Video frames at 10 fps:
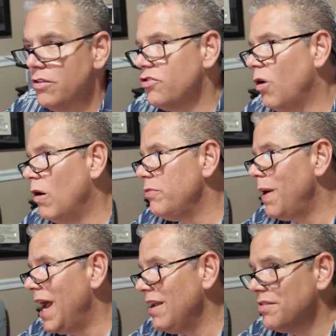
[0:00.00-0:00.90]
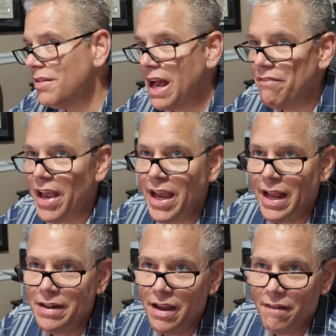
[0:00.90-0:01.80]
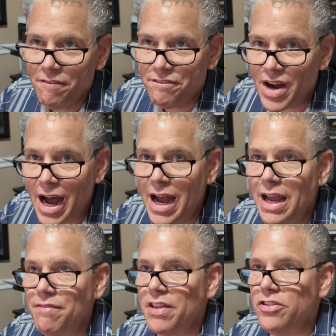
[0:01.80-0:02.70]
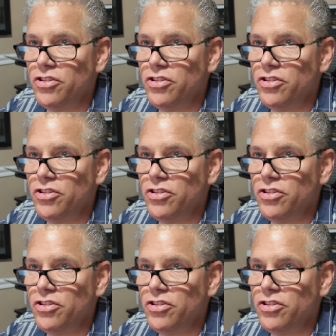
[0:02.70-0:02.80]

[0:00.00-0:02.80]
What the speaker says: Chargebacks, I've had 5 in